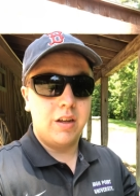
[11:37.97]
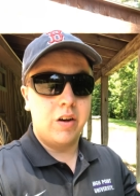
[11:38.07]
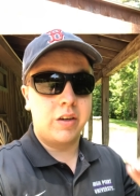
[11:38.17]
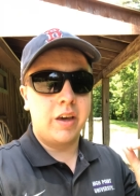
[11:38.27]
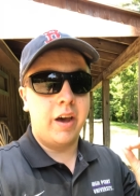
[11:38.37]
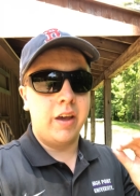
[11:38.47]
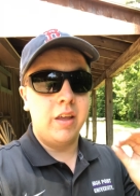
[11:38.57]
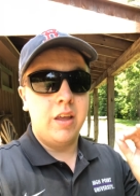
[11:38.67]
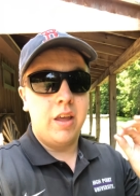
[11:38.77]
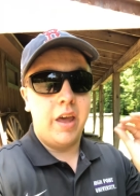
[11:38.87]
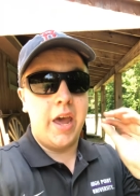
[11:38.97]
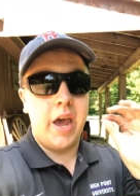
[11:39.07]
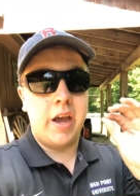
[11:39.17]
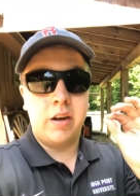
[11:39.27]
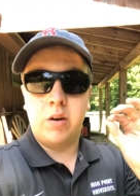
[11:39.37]
Okay,
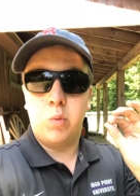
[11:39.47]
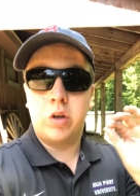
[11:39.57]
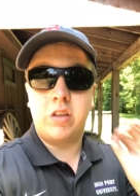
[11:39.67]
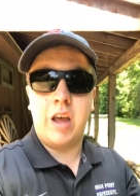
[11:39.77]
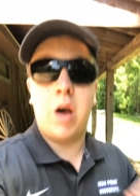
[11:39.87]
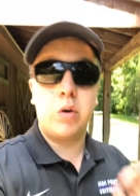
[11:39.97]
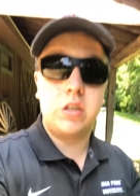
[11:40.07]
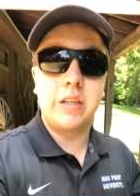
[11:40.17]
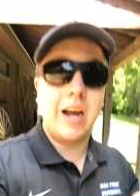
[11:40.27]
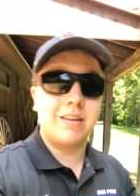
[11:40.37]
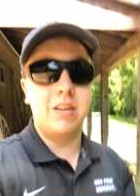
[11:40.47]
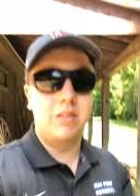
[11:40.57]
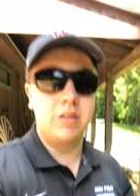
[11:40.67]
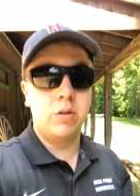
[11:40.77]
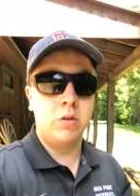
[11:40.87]
and what I want you guys to
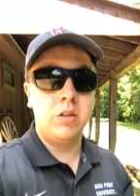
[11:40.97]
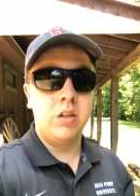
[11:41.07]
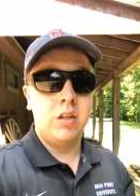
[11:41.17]
do,